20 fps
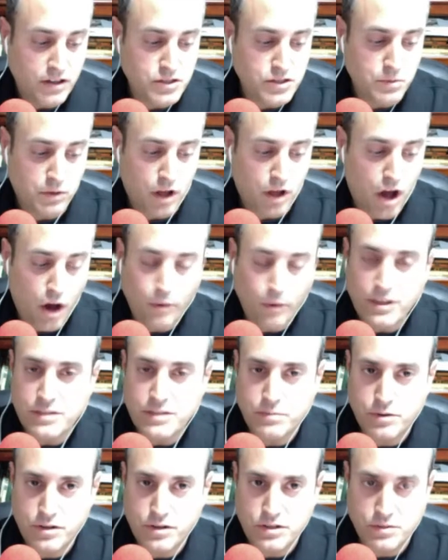will always
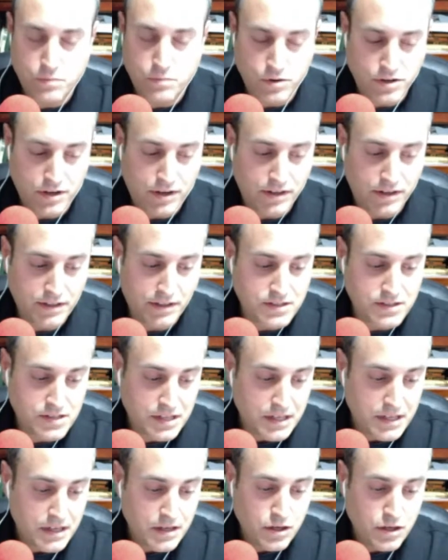produce more dogs,
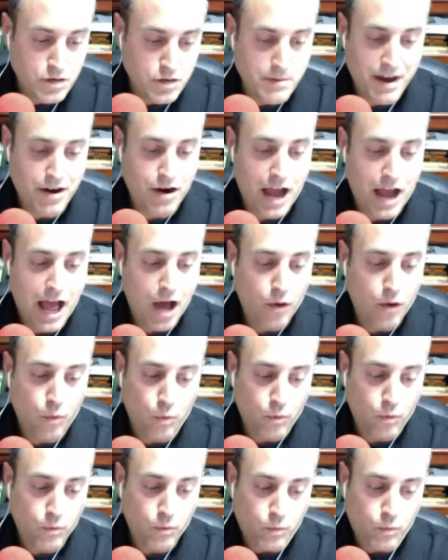no matter
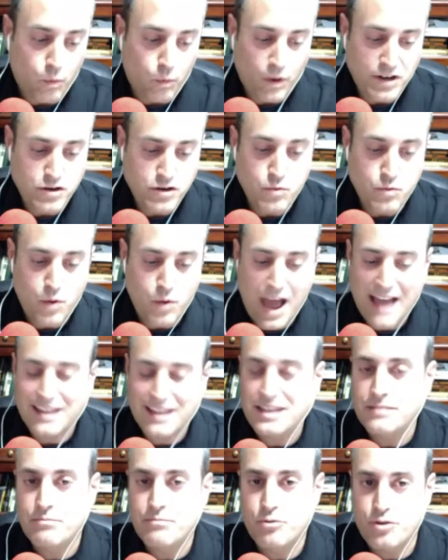how what new
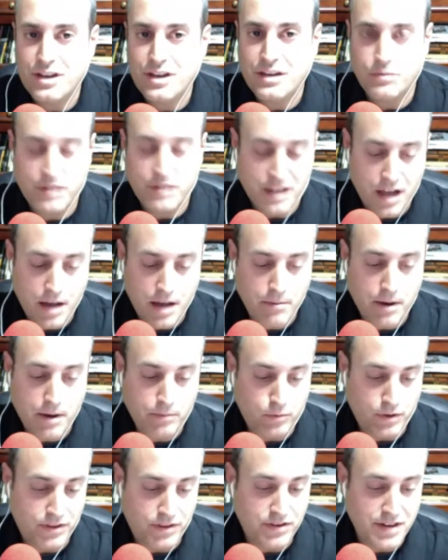wacky breed we come
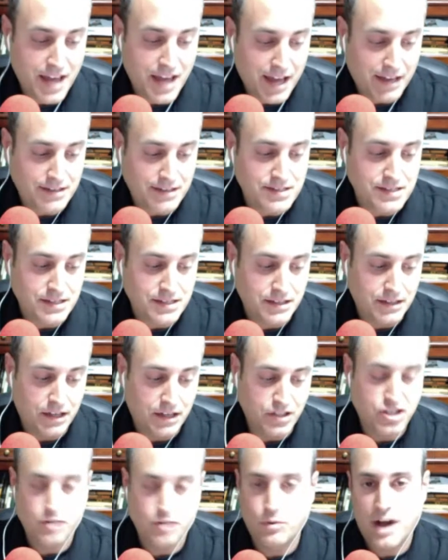up with next.
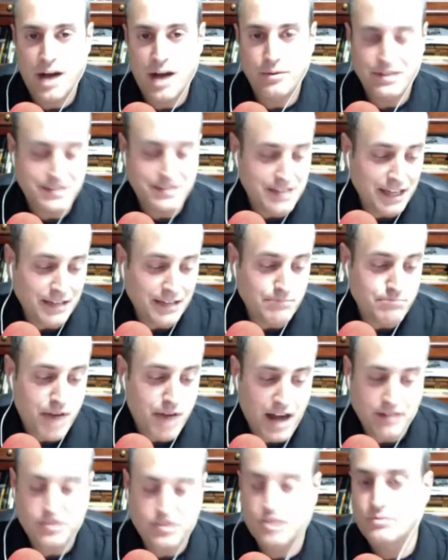A Chihuahua Dane
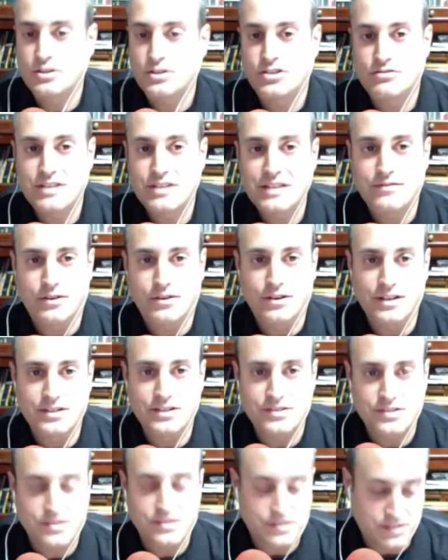boxer retriever
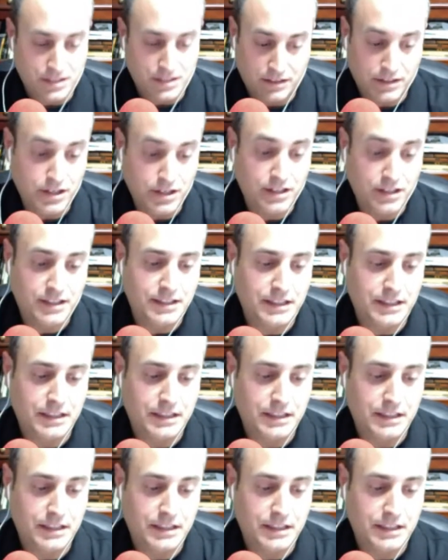is still a dog.